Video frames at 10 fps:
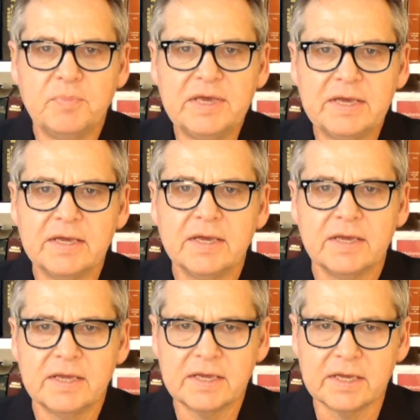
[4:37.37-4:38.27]

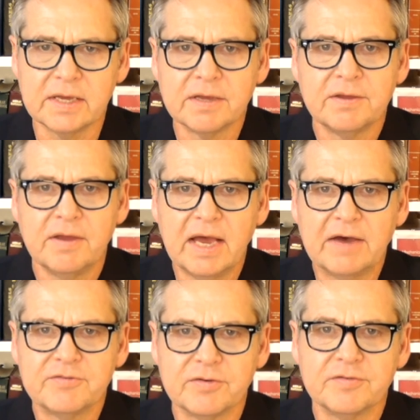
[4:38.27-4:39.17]
PE
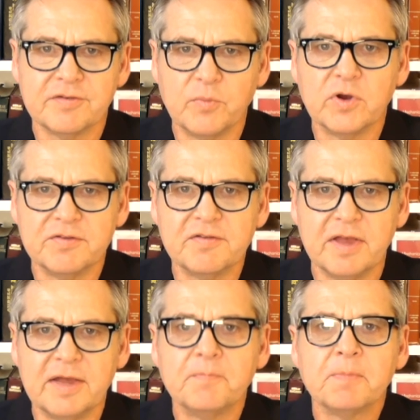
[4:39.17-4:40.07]
after someone's
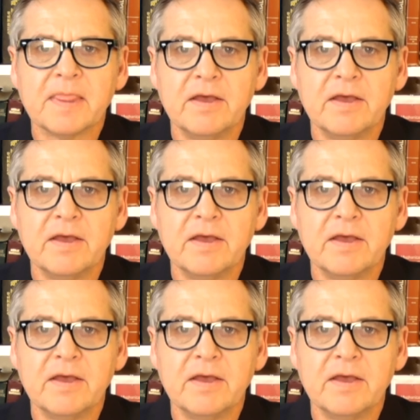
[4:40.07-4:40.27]
name,